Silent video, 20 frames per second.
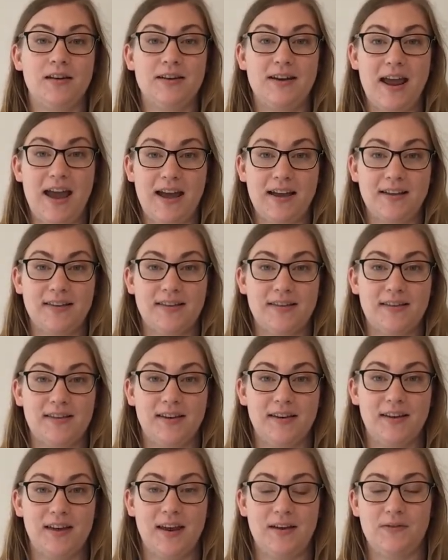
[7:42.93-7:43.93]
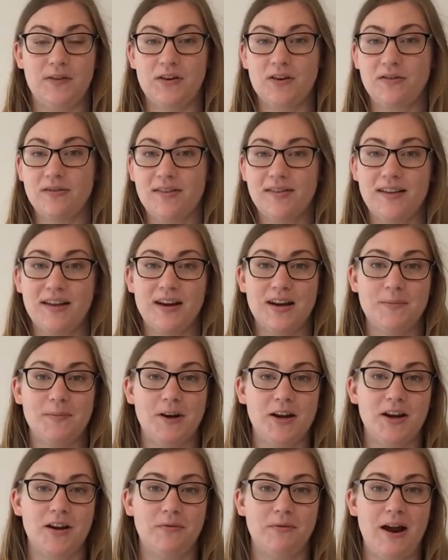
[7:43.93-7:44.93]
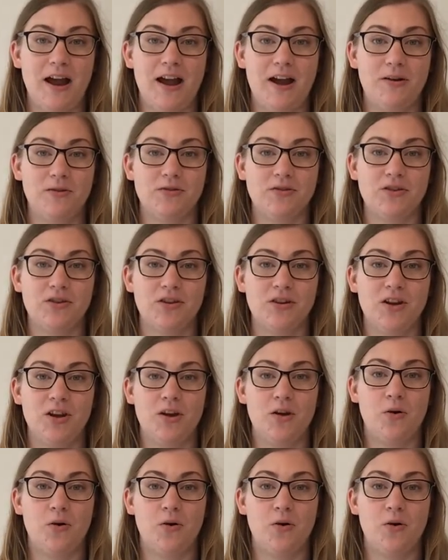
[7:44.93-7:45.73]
Next, if you don't see anybody around,